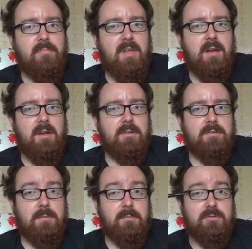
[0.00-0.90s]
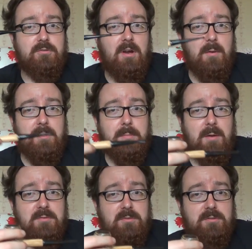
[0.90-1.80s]
and I'm not sure how many
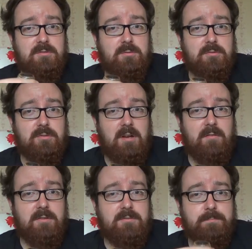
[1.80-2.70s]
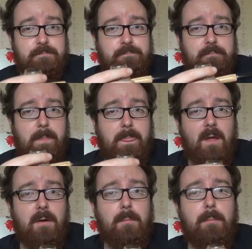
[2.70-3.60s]
pipes I'm going to drive this,
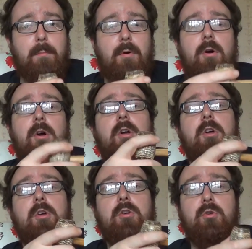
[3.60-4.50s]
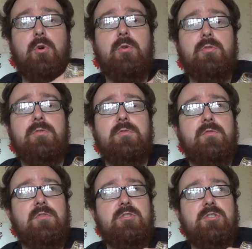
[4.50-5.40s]
but Golden
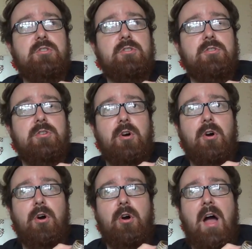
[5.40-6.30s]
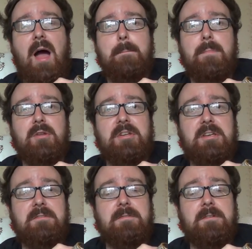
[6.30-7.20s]
Virginia or Amber
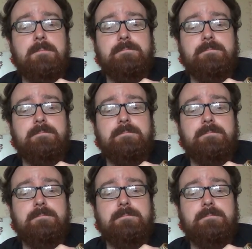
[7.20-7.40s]
Leaf.